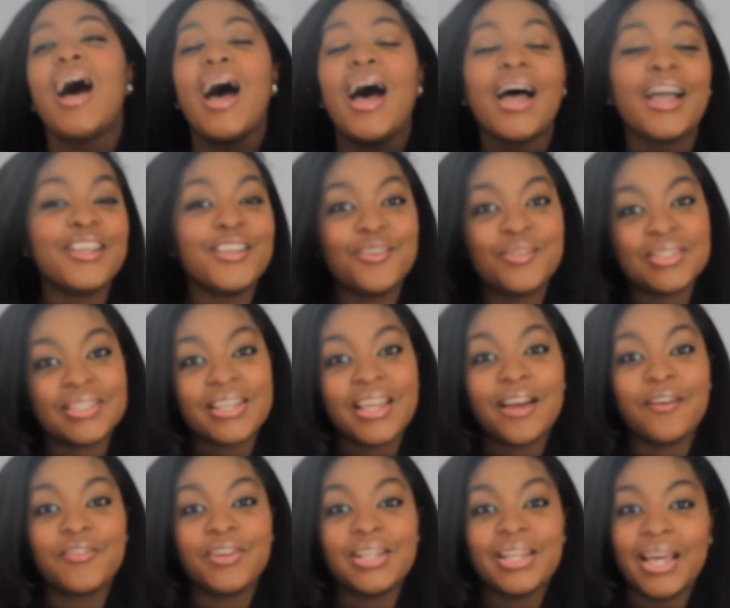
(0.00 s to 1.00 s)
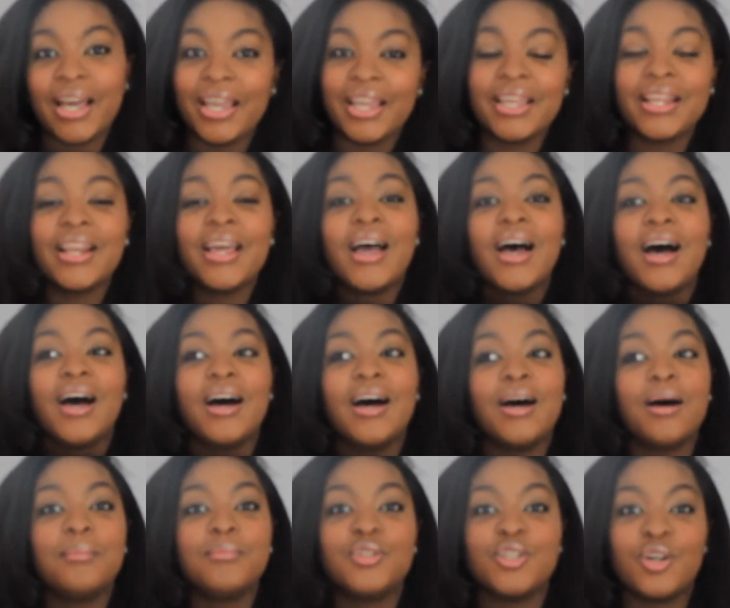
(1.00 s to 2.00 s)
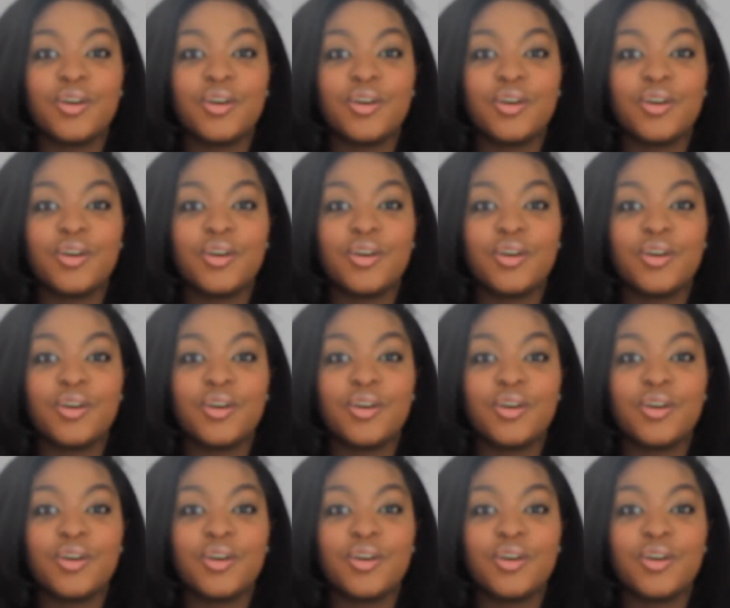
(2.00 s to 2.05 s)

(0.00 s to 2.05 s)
I use it every night um,